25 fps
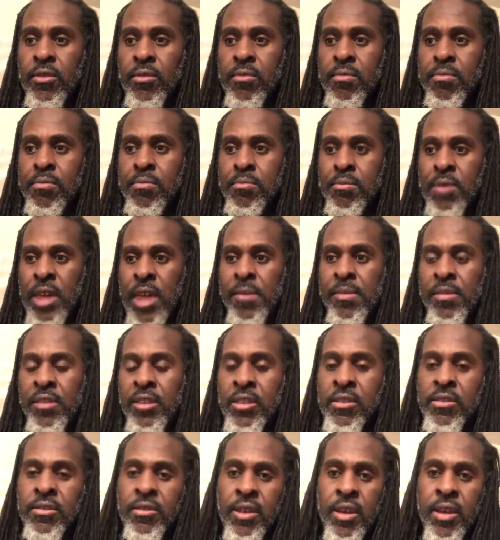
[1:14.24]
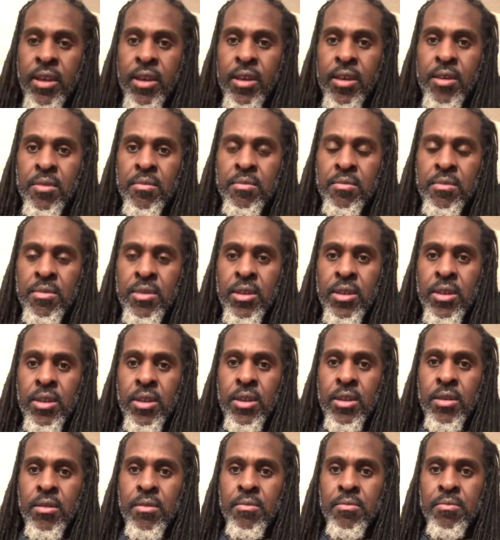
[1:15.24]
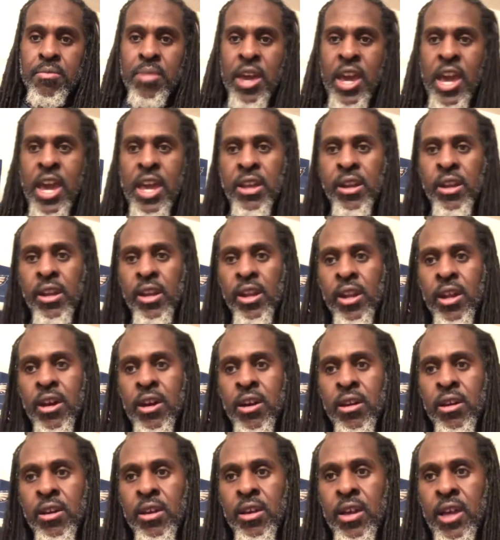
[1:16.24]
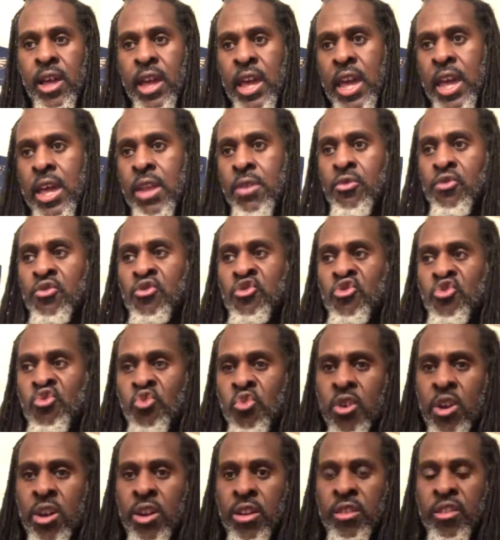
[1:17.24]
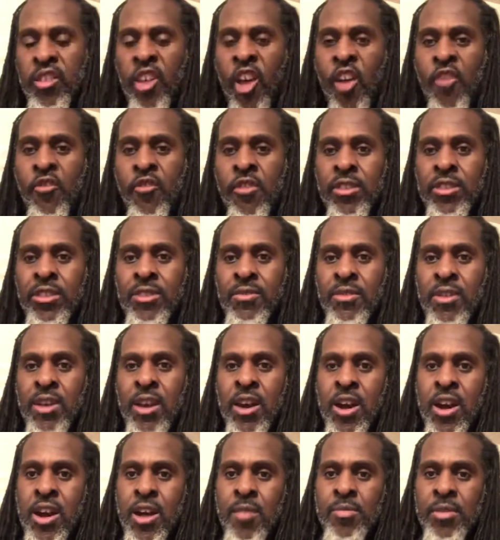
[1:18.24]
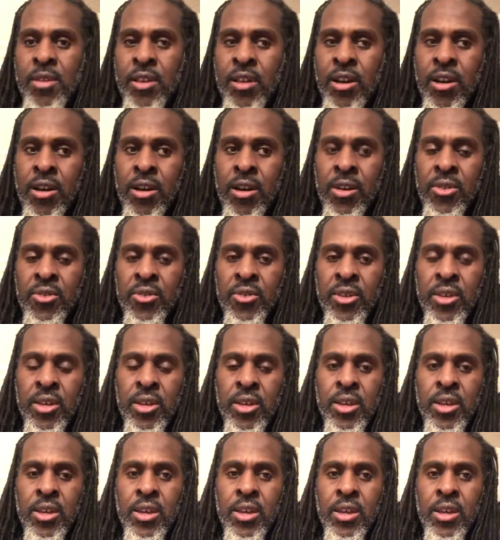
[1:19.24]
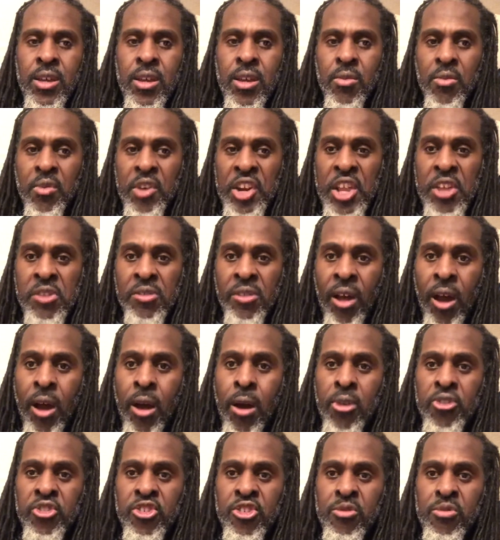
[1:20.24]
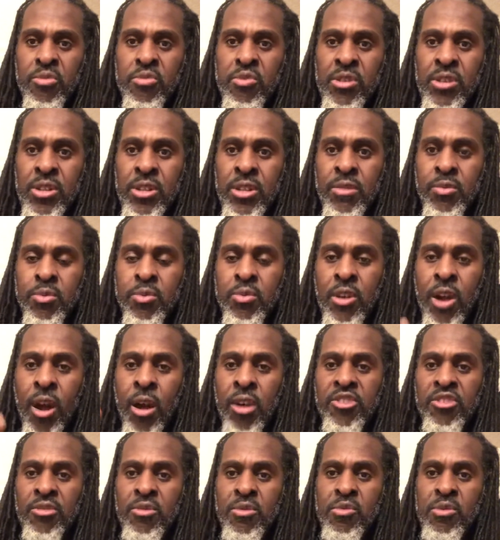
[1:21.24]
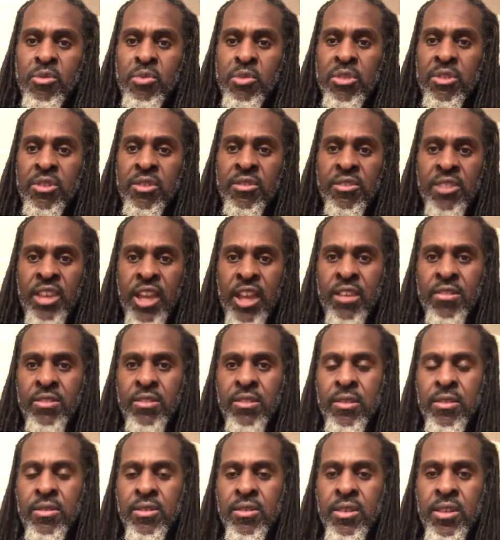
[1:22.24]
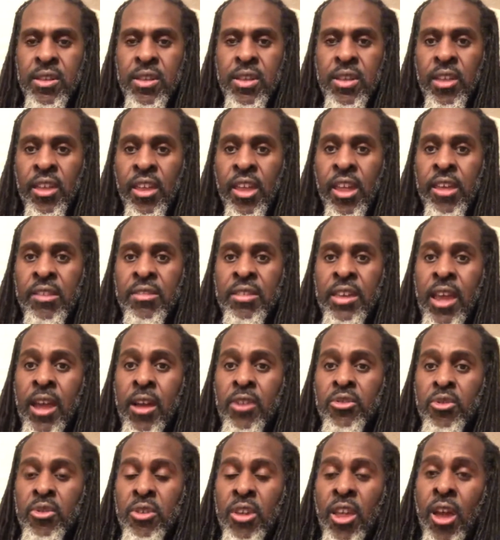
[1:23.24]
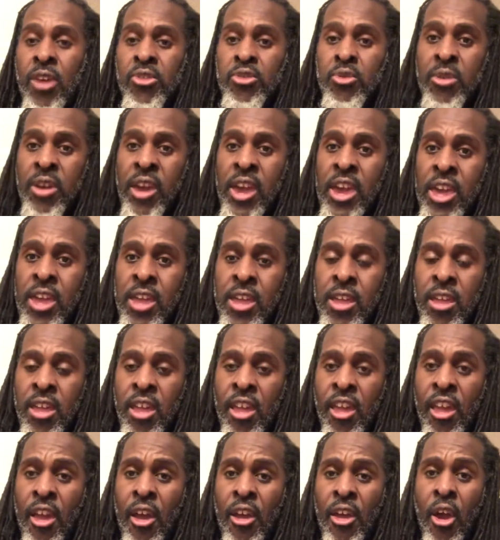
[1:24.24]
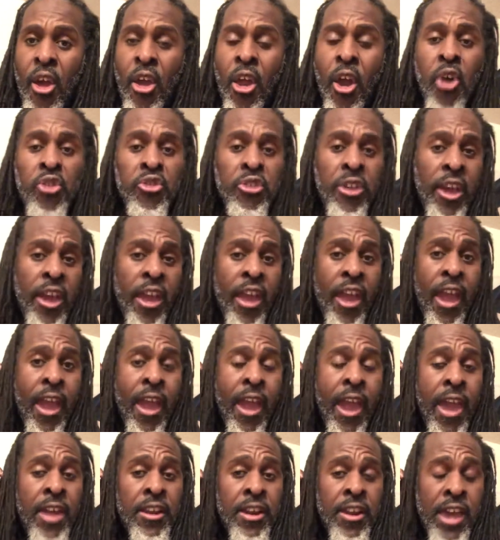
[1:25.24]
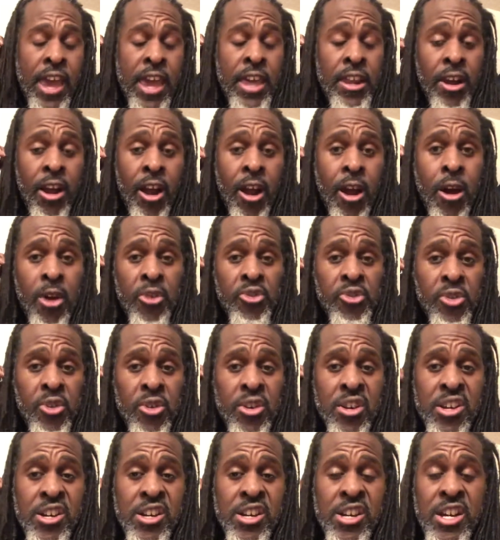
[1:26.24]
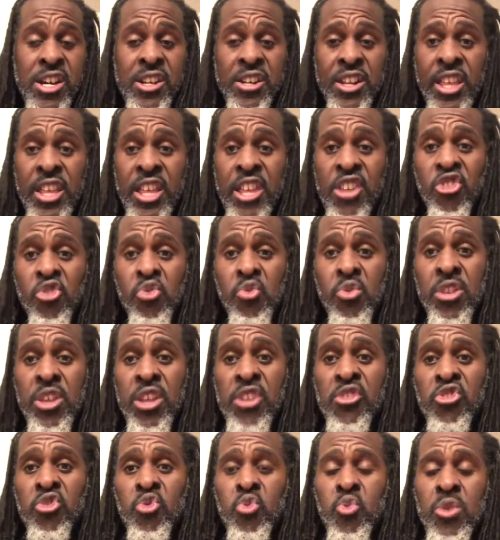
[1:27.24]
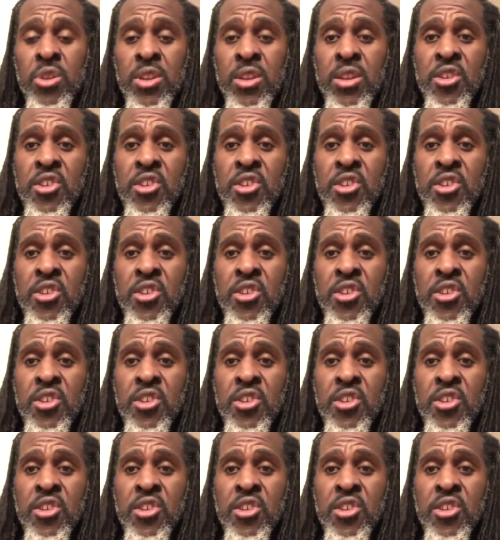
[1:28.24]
maybe this time bad luck had struck the offensive guard because when he also went to, also with the Texans, he has had so he also had he also had had, had also an injury history